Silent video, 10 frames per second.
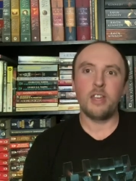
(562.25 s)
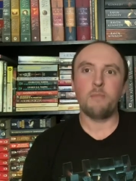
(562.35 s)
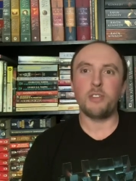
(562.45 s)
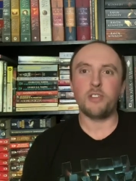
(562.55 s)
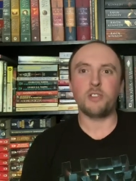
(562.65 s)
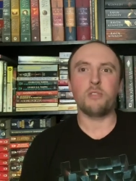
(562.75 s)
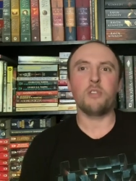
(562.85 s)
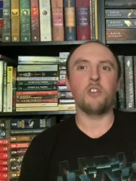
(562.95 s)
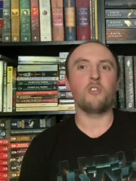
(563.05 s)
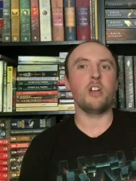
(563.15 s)
but they're told
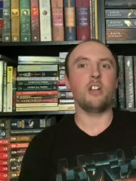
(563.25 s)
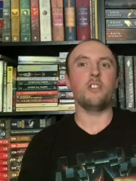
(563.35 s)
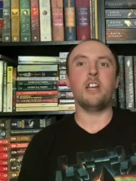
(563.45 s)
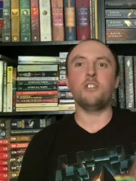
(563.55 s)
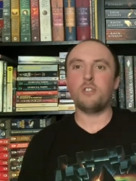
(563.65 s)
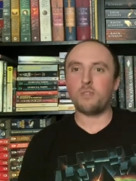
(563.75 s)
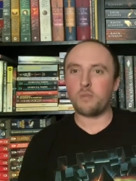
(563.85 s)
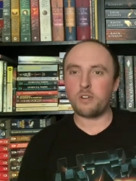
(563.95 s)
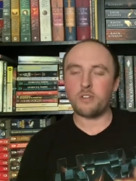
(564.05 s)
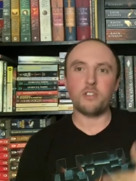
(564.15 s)
in chronological
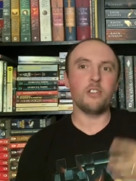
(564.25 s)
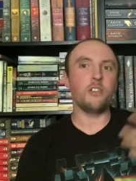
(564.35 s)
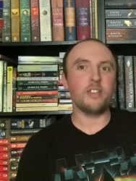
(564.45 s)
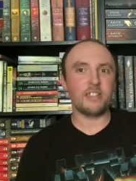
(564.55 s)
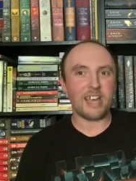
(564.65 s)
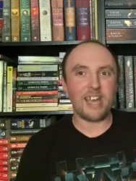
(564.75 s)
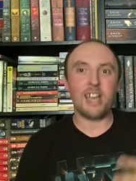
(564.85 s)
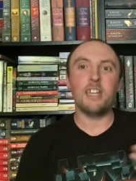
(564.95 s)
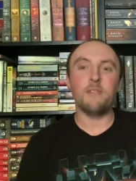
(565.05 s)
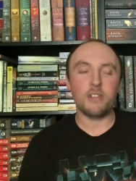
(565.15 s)
order, so there is
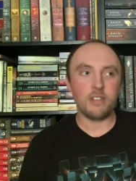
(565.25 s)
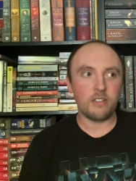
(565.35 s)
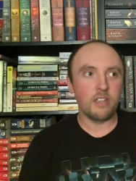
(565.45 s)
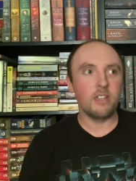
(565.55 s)
kind of a